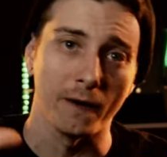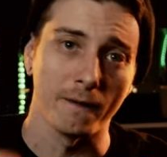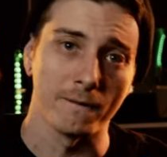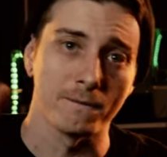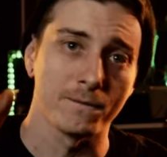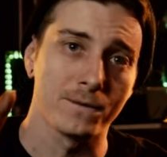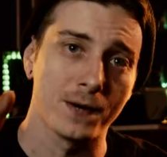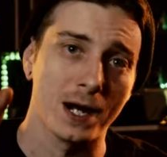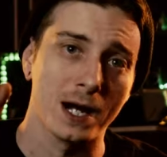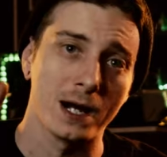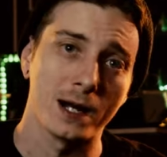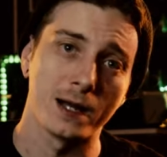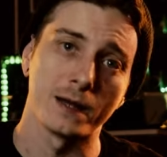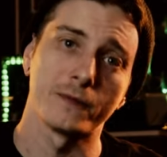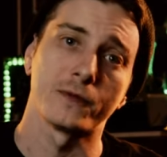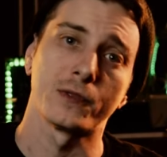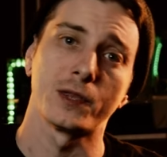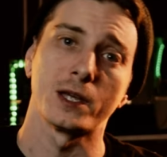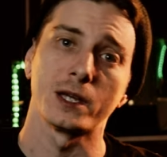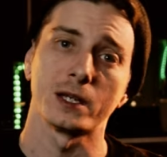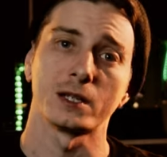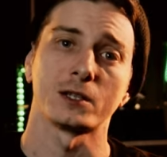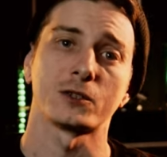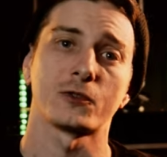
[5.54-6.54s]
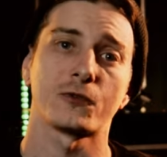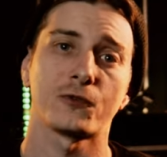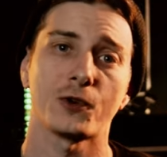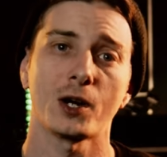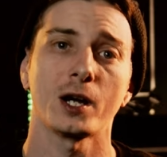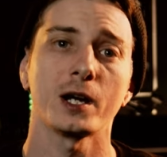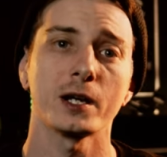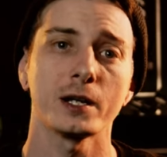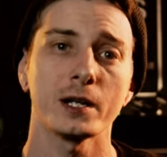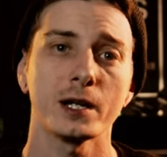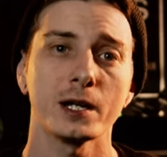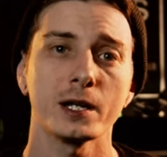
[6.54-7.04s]
of 5 Things
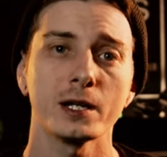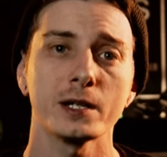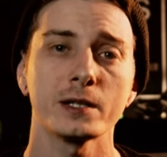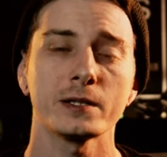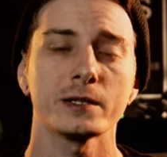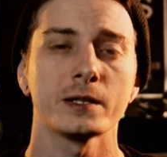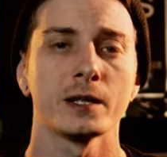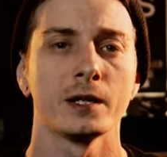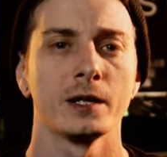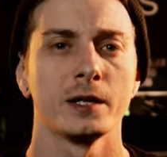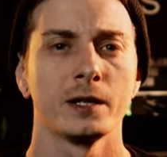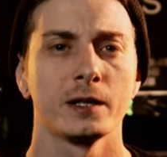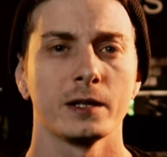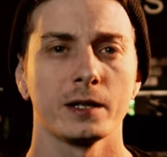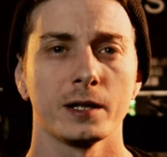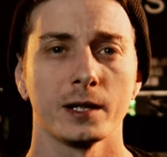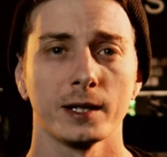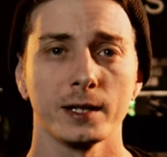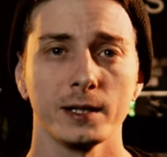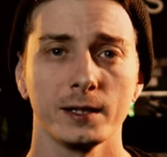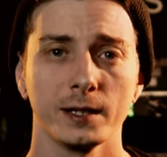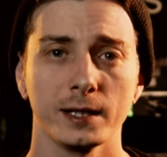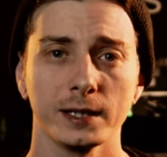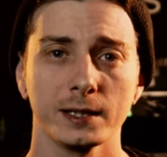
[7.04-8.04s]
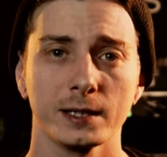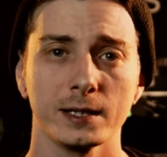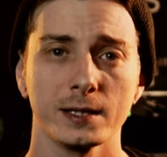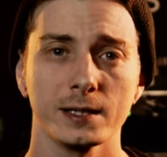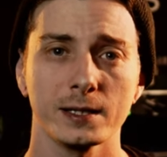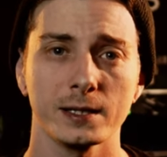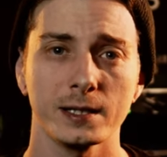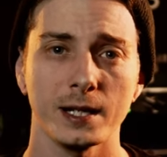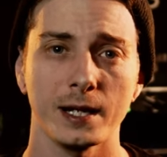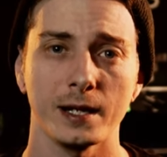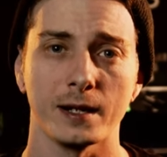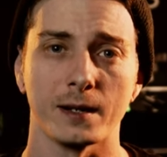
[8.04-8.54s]
Fridays. How do you like this
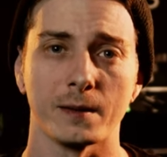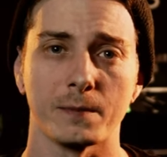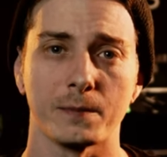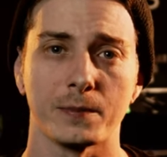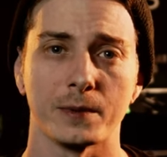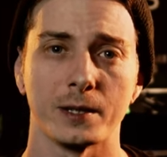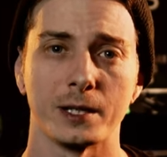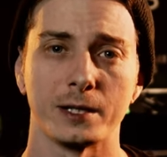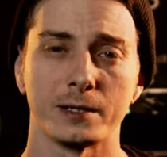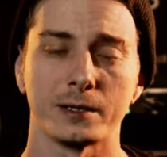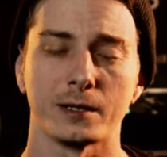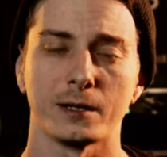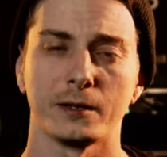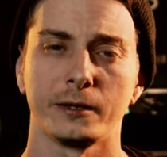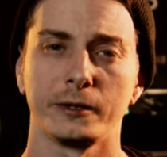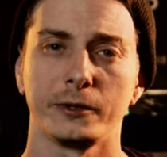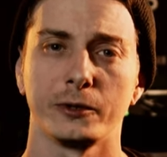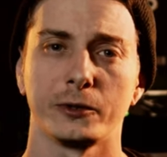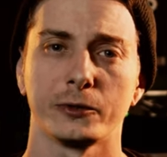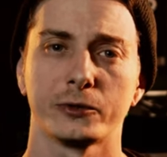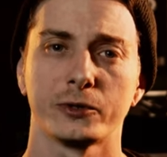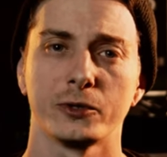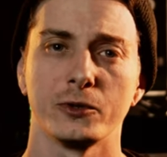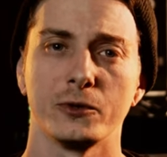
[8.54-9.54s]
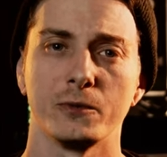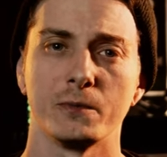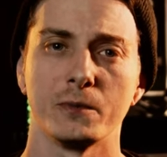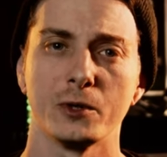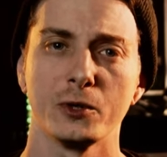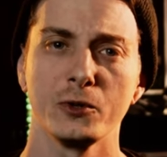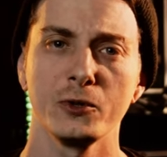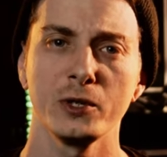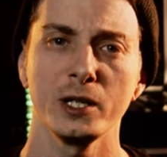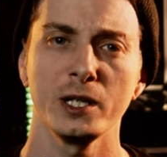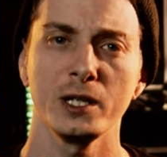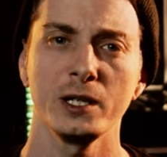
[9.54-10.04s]
setup? Is it a little too
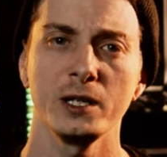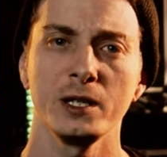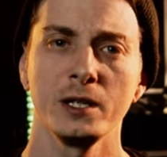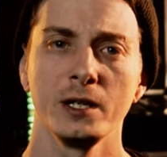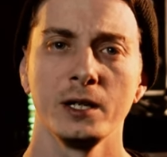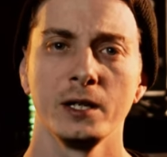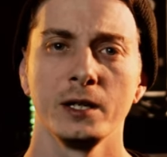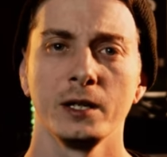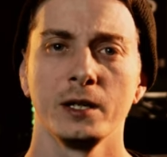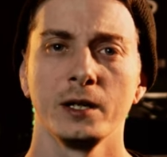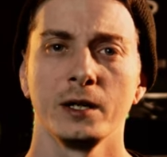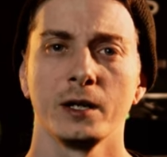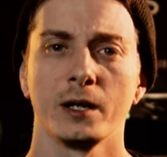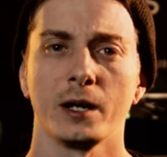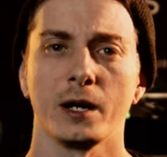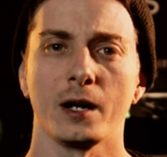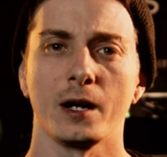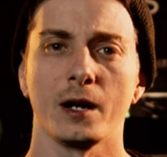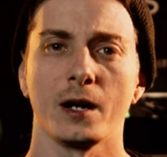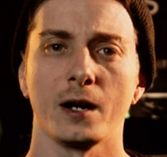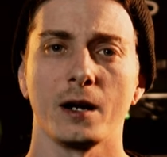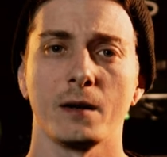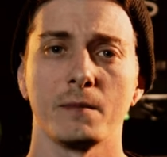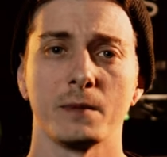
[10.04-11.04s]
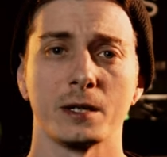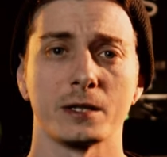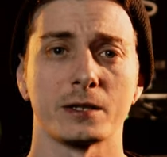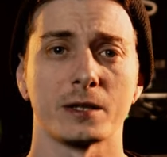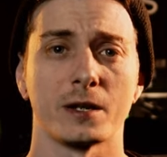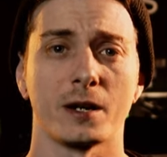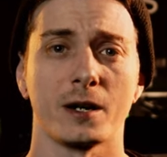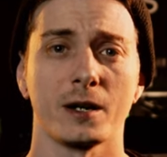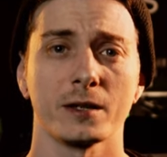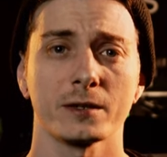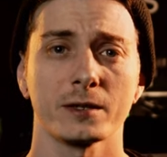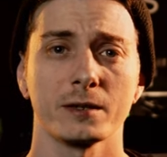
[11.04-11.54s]
moody? Um, is it
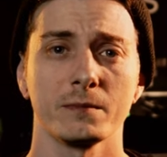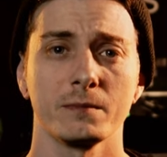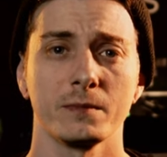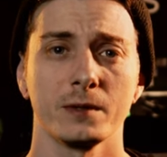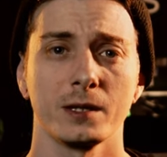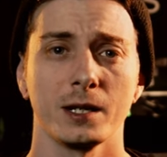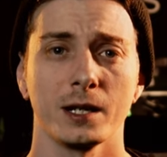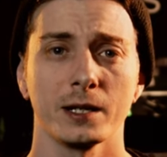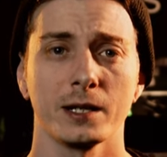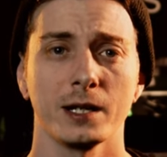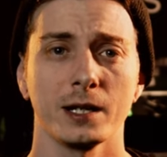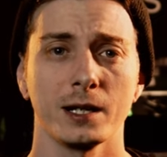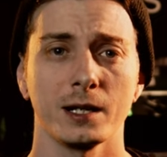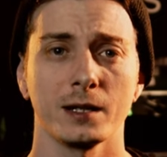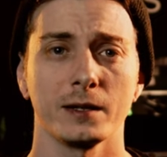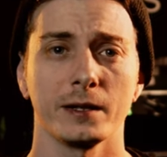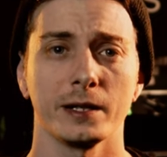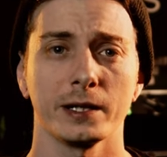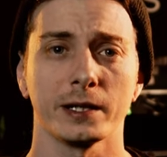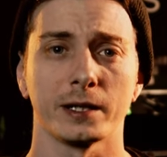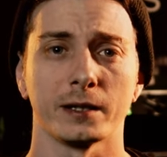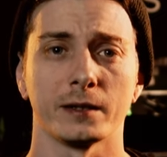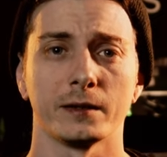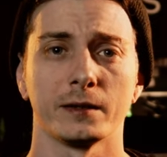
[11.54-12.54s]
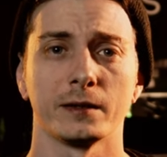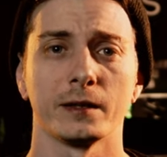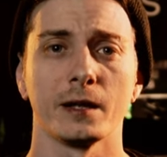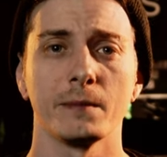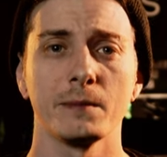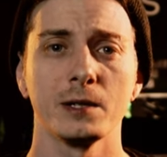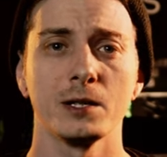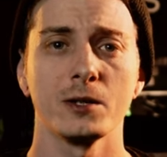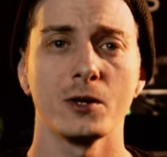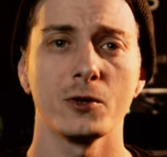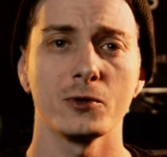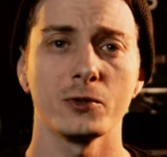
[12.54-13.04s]
awesome? I think I like it. Let
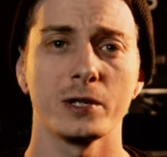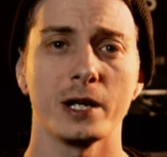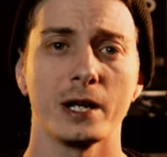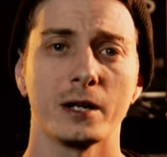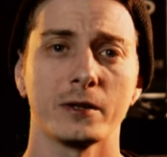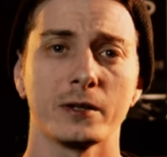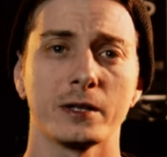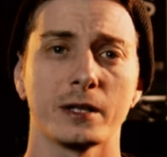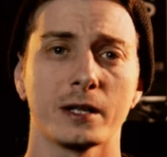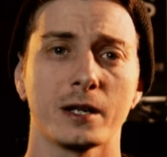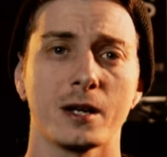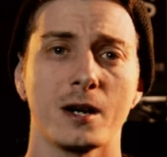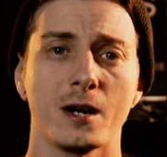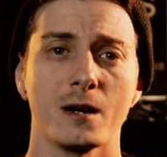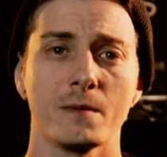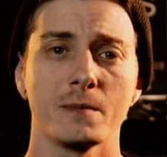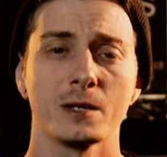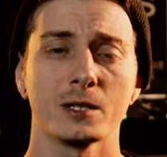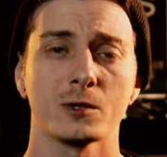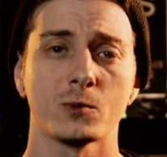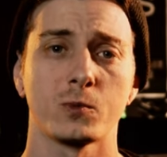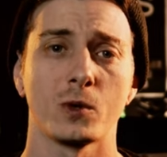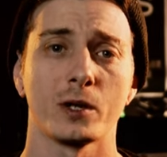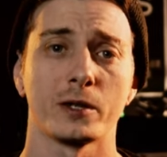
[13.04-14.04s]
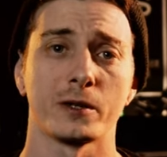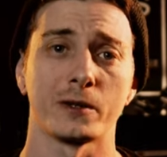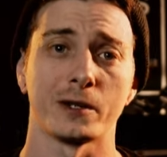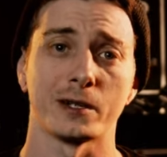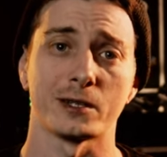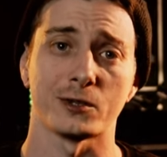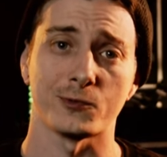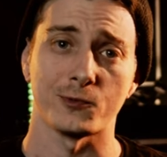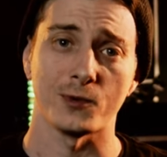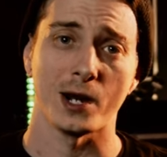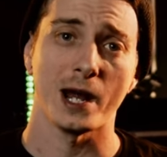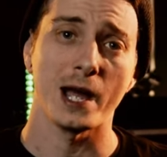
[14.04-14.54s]
me know down in the comments whether
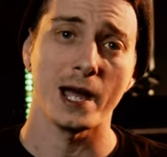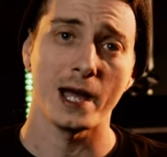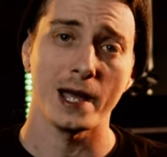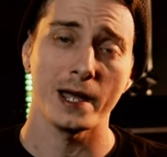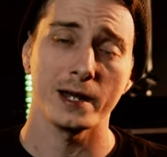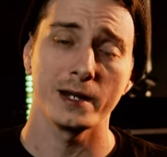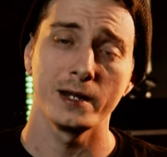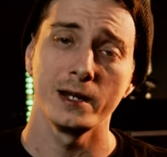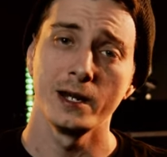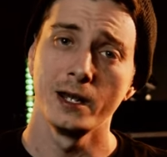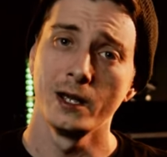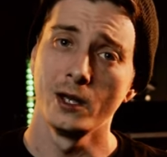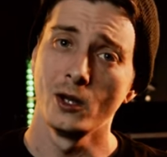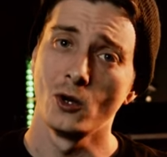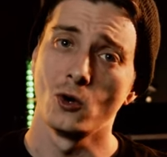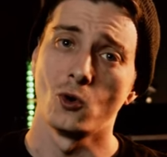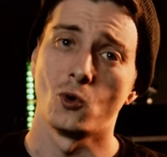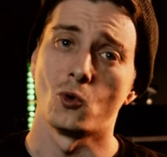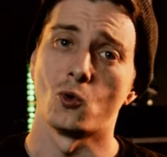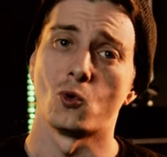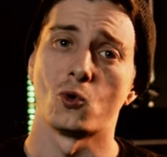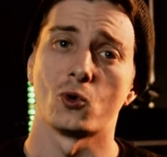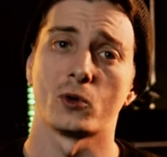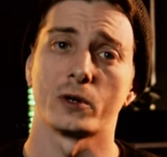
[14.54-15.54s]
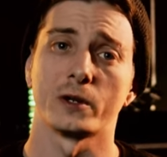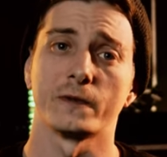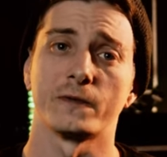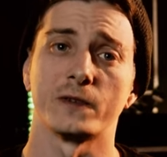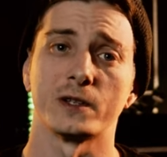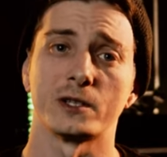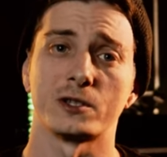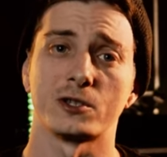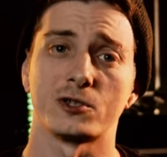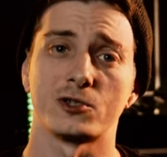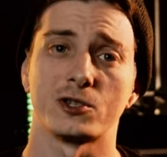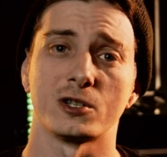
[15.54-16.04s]
it's rad or if
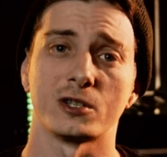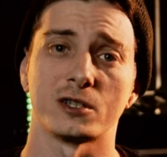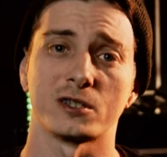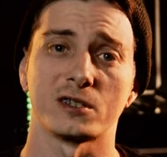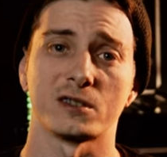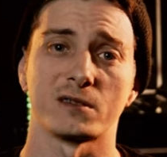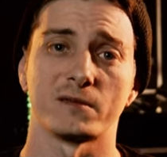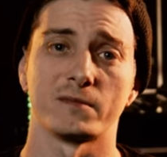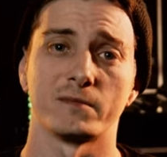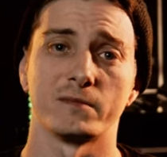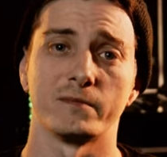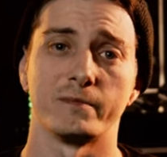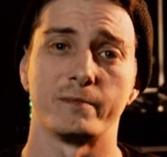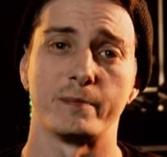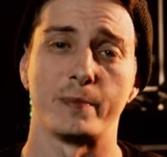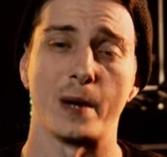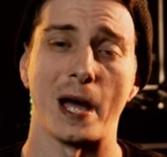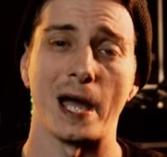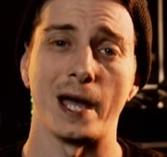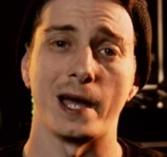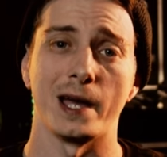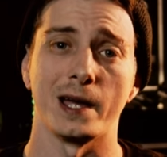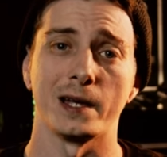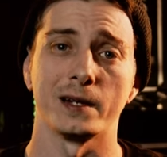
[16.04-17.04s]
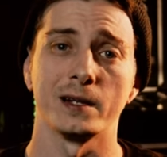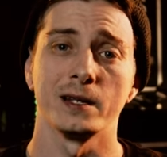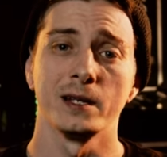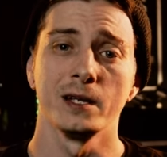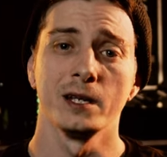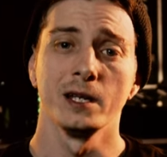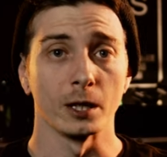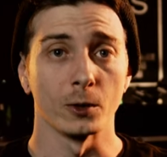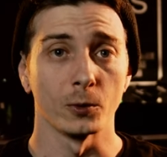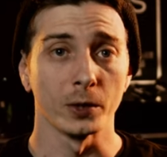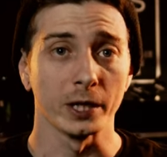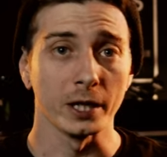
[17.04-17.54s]
it's just bad.
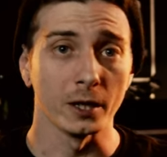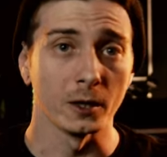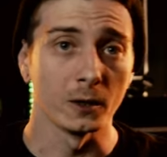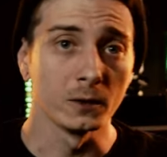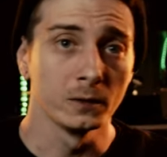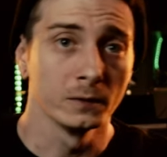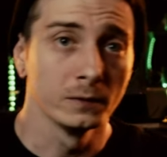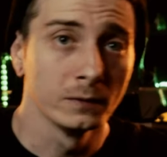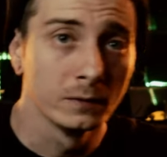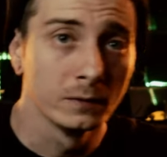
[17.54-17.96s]
Here we go.